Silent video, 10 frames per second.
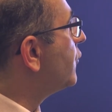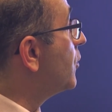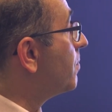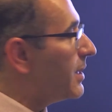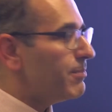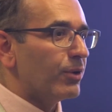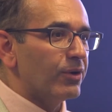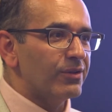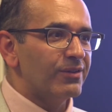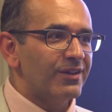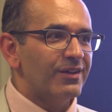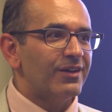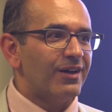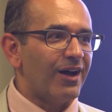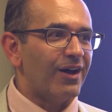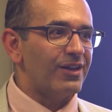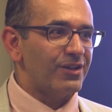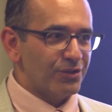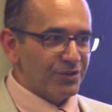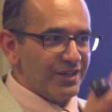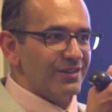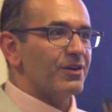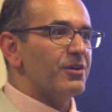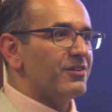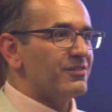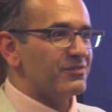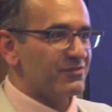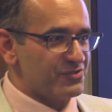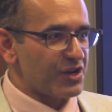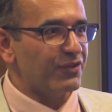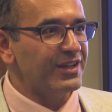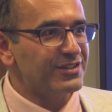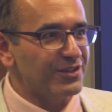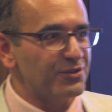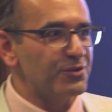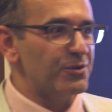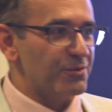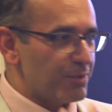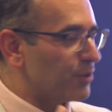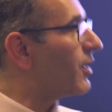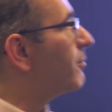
few people, including the Jeff Hinton, who both